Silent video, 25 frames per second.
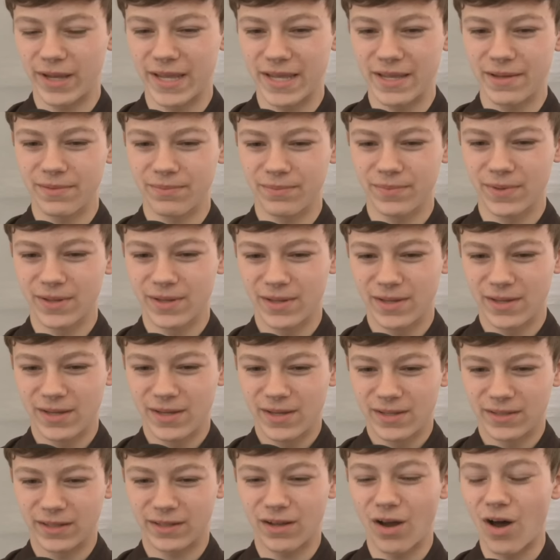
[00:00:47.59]
We,
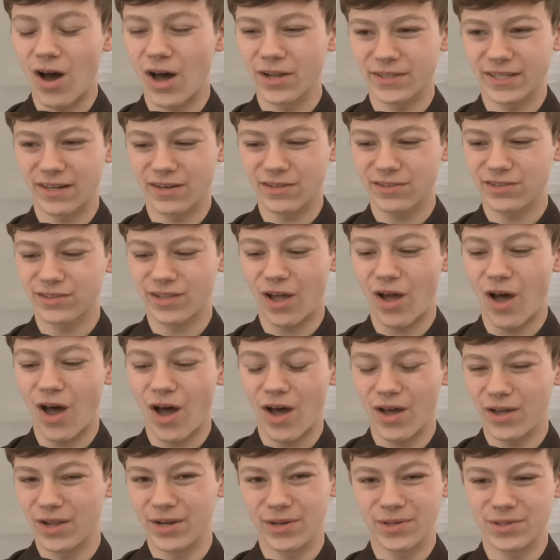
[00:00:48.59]
the car didn't
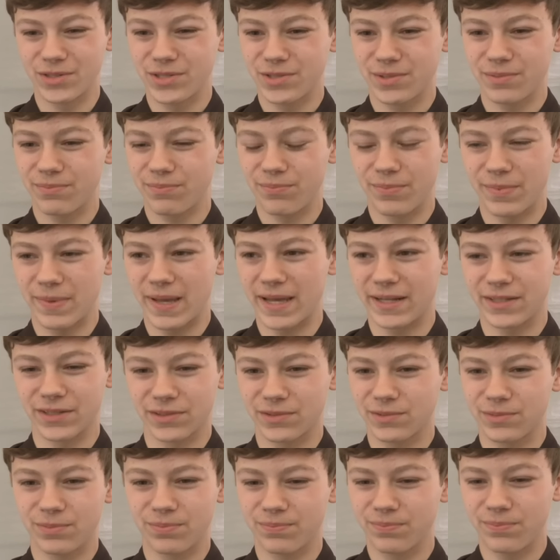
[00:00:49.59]
start and it
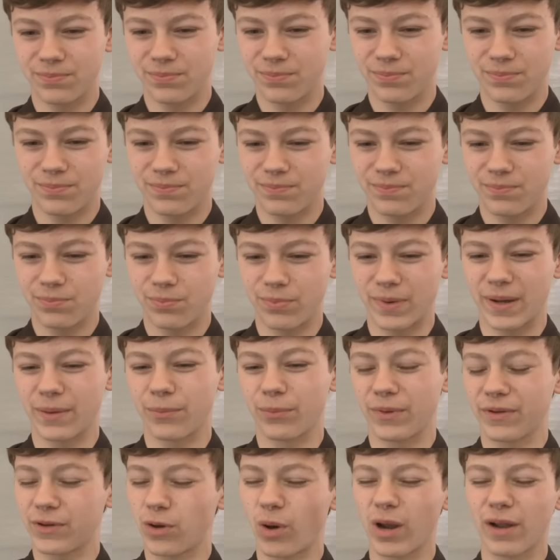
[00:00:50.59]
just,
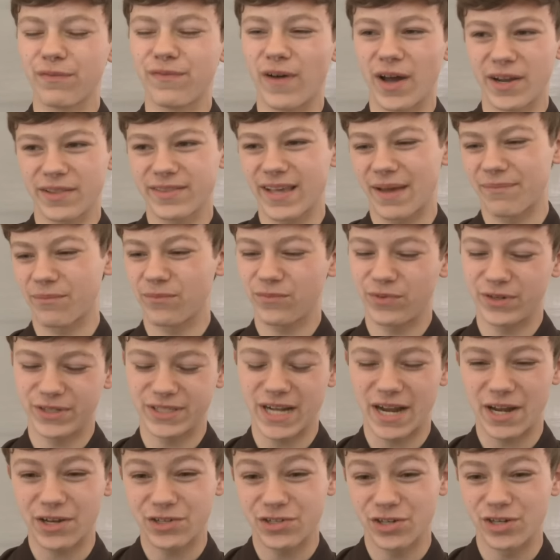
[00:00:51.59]
well, we qualified seventh,
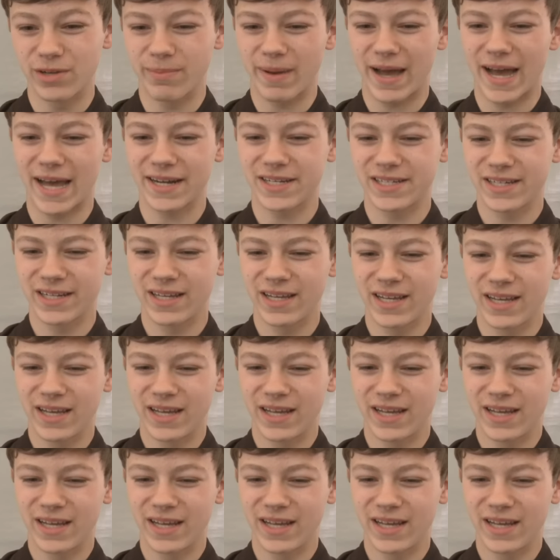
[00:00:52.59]
which isn't too bad.